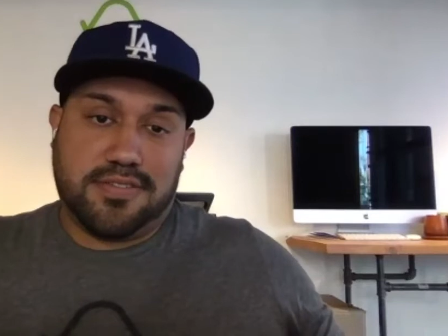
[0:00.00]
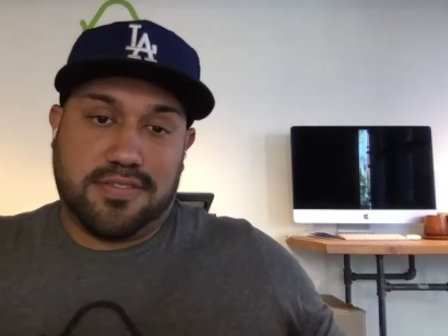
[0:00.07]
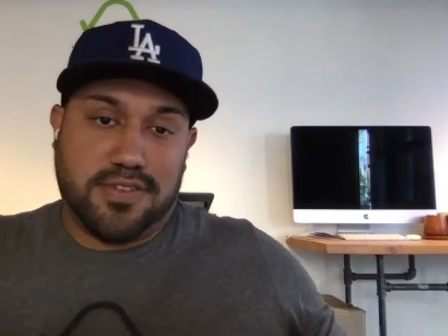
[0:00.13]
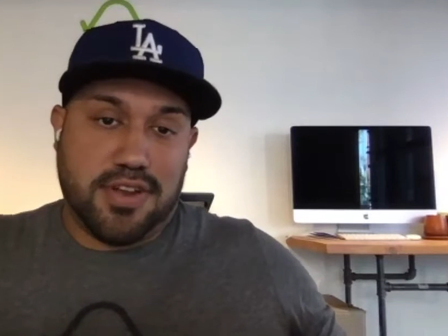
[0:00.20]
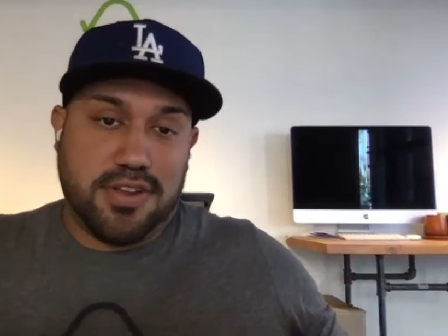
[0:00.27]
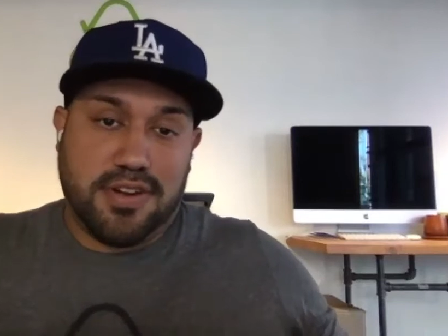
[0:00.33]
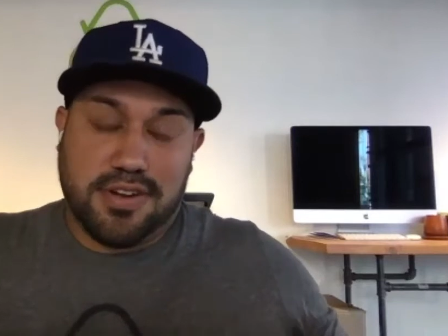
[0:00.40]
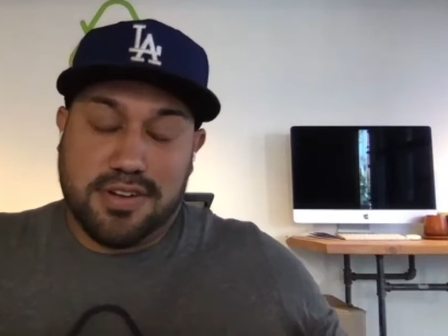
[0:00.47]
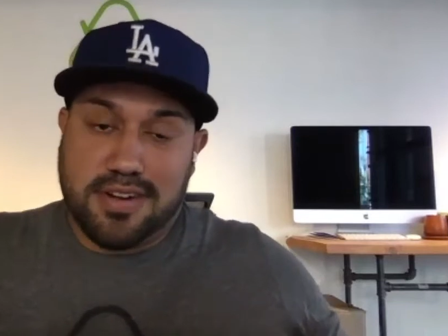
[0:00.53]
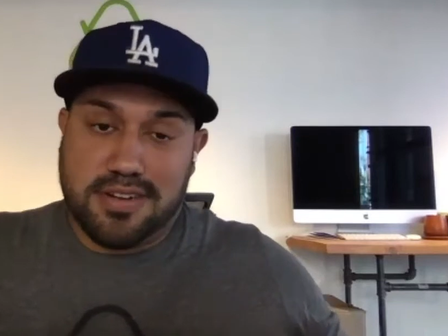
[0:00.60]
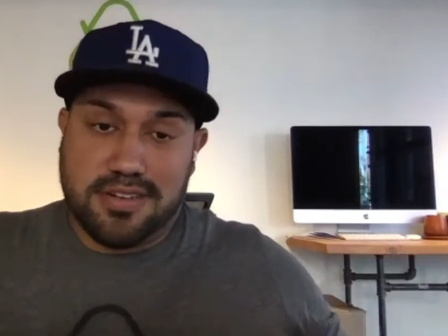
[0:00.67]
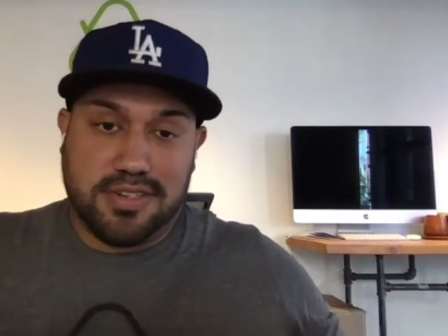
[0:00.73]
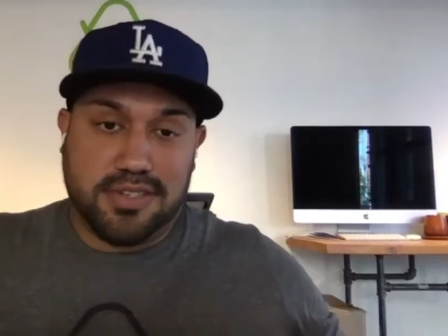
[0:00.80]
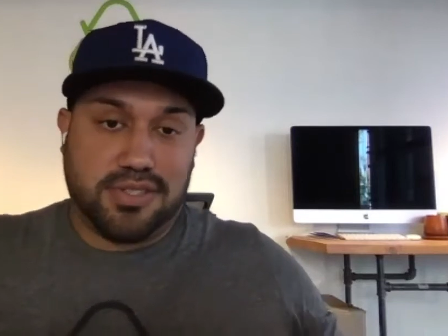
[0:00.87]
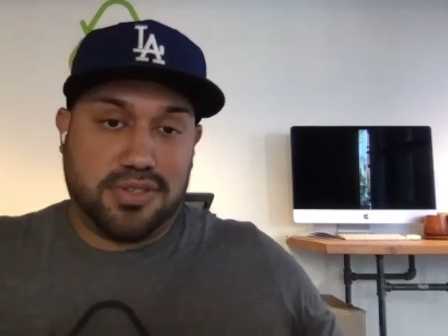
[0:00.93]
front yard
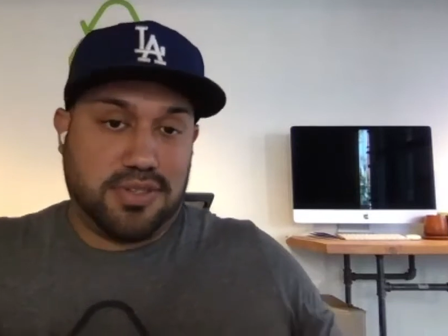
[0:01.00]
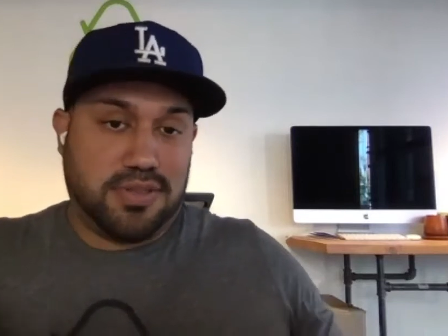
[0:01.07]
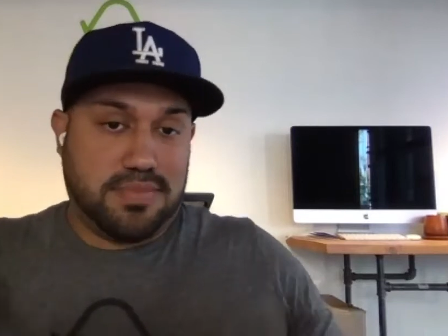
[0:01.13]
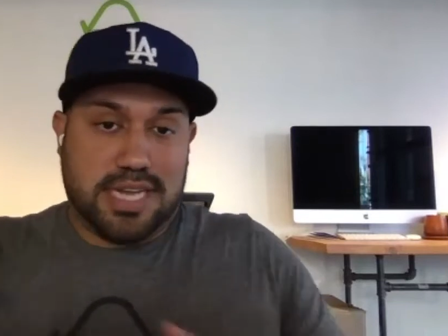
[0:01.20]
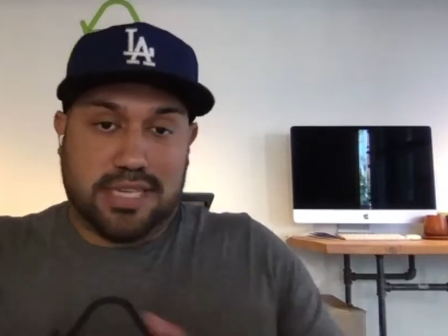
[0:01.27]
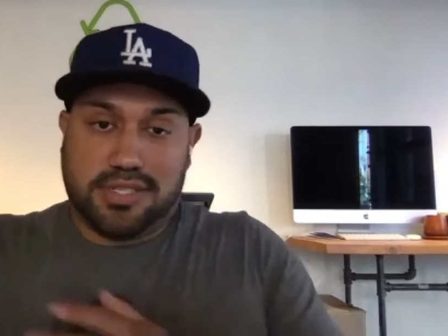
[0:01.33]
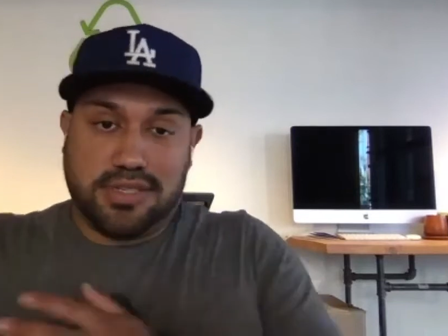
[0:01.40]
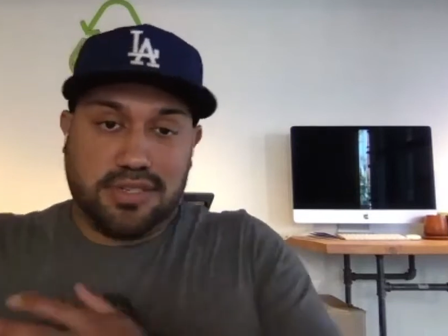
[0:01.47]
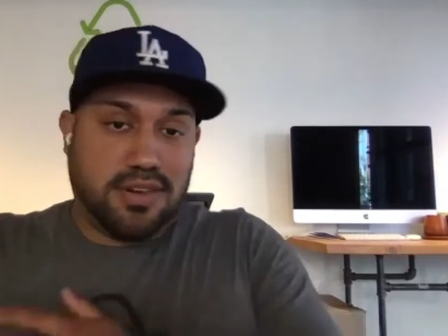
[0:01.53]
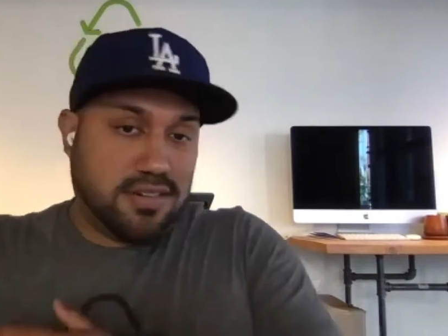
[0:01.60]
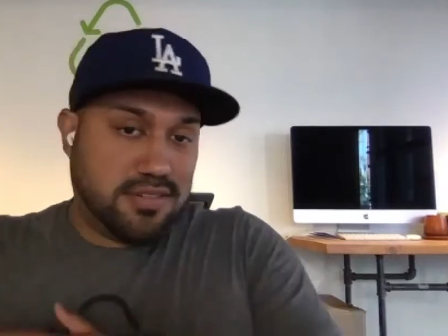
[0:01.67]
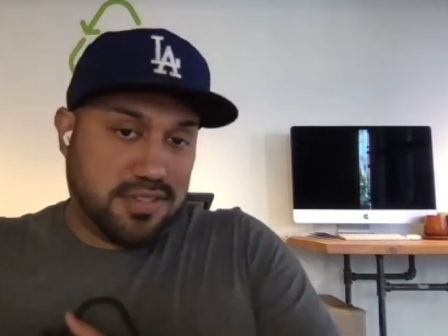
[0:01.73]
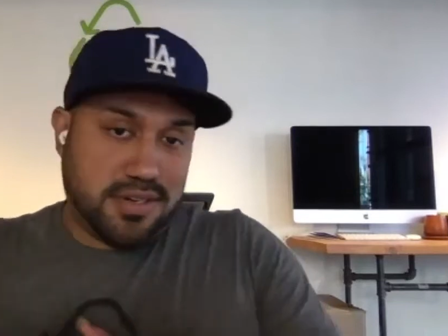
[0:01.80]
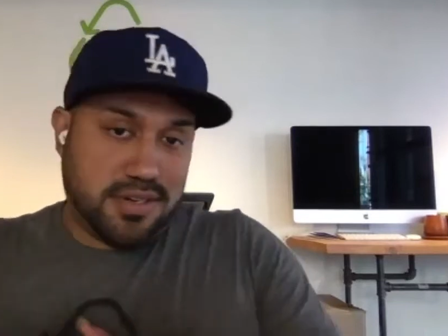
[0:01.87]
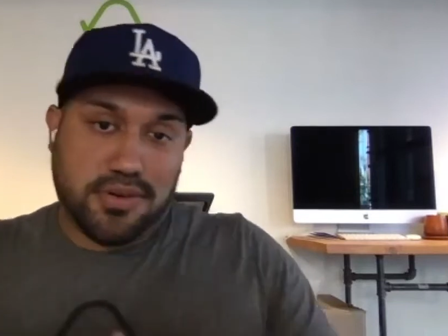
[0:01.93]
gardeners to the master
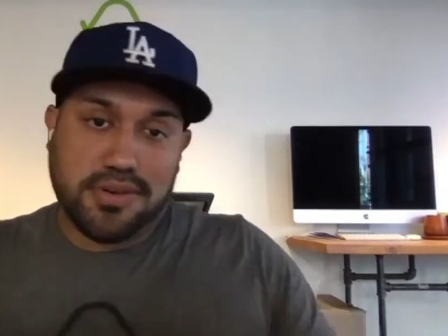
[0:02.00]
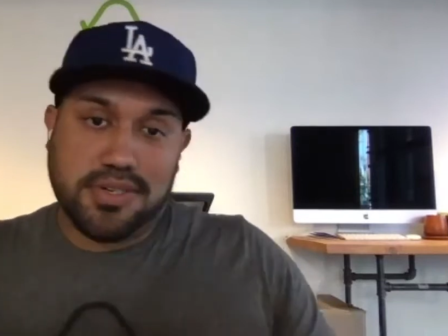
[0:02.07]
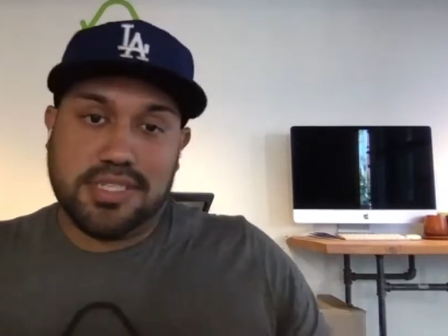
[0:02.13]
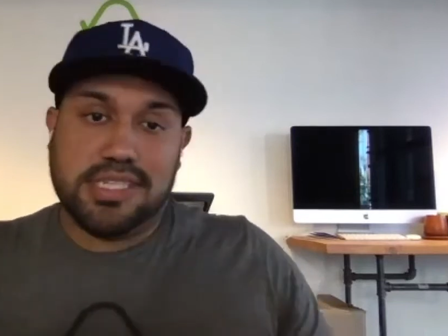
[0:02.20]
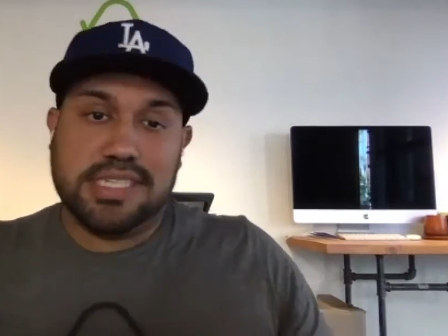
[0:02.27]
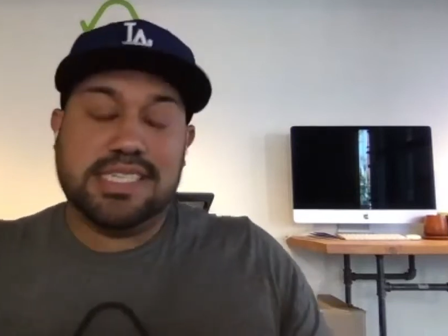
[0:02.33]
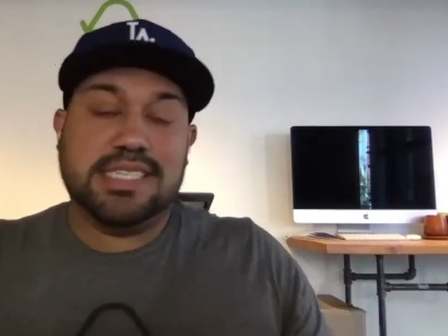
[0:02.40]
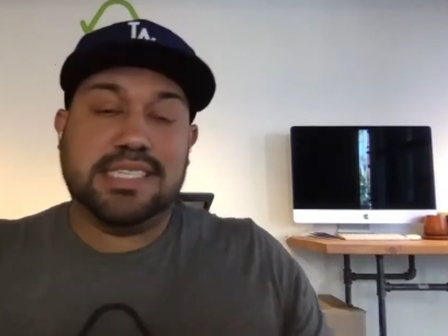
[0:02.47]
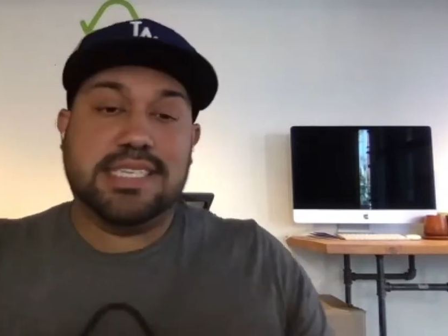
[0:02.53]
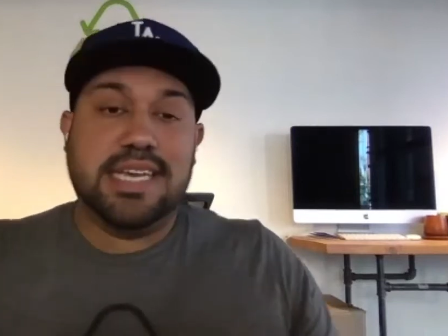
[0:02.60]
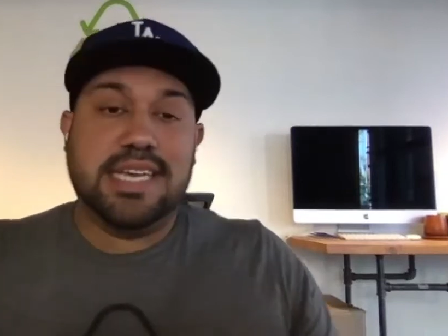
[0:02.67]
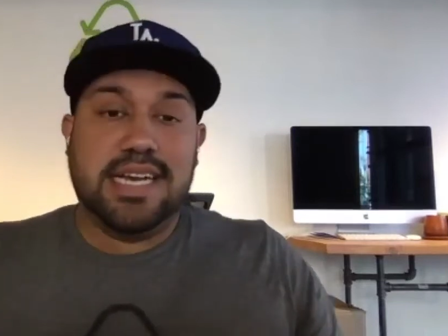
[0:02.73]
gardener courses,